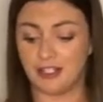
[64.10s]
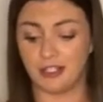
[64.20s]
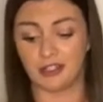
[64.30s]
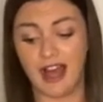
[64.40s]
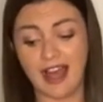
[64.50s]

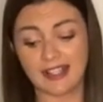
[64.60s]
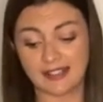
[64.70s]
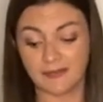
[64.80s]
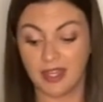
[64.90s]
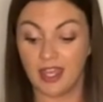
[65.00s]
your glass.
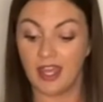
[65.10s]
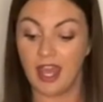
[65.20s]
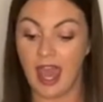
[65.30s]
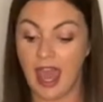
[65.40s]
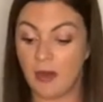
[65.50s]

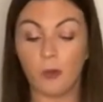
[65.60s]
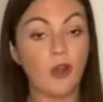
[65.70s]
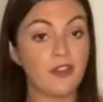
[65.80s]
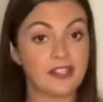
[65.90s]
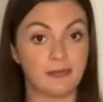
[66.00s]

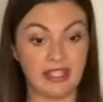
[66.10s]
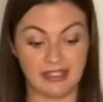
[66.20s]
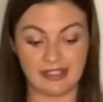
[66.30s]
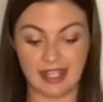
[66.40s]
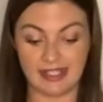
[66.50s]
What this
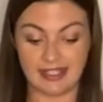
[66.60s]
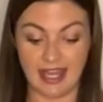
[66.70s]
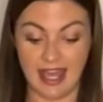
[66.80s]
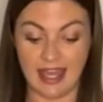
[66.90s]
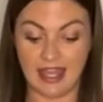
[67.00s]
means is
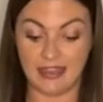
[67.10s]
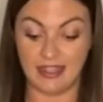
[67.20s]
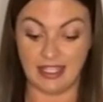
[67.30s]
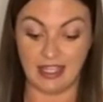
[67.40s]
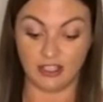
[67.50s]
that
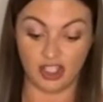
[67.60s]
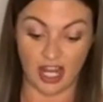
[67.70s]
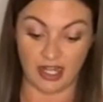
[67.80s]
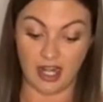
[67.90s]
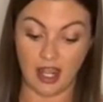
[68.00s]
the
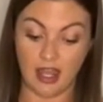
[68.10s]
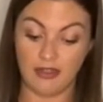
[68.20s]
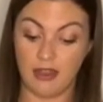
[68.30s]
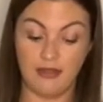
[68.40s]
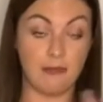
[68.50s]
gin,
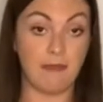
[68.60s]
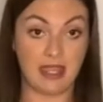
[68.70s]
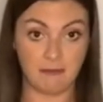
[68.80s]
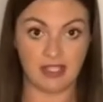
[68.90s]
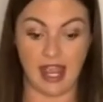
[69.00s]
the
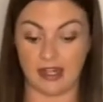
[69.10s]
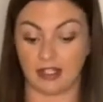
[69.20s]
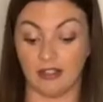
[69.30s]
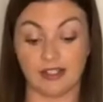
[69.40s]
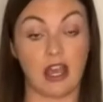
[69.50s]
main
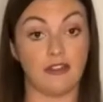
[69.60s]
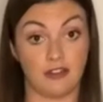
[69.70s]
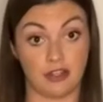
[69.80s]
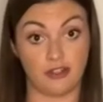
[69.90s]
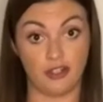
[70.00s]
botanicals other
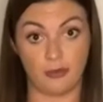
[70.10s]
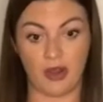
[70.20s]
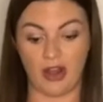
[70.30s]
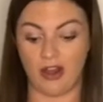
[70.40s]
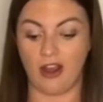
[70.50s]
than
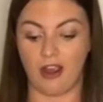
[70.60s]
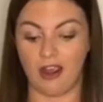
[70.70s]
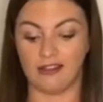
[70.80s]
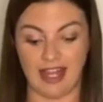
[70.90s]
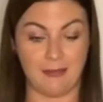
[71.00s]
juniper
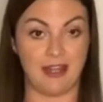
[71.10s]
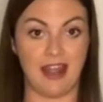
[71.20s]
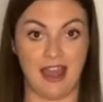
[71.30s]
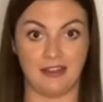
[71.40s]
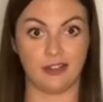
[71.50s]
are lemon
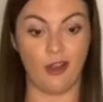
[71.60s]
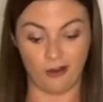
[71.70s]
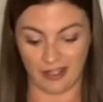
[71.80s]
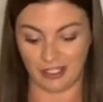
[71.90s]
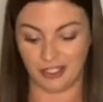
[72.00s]
and
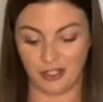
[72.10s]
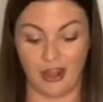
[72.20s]
orange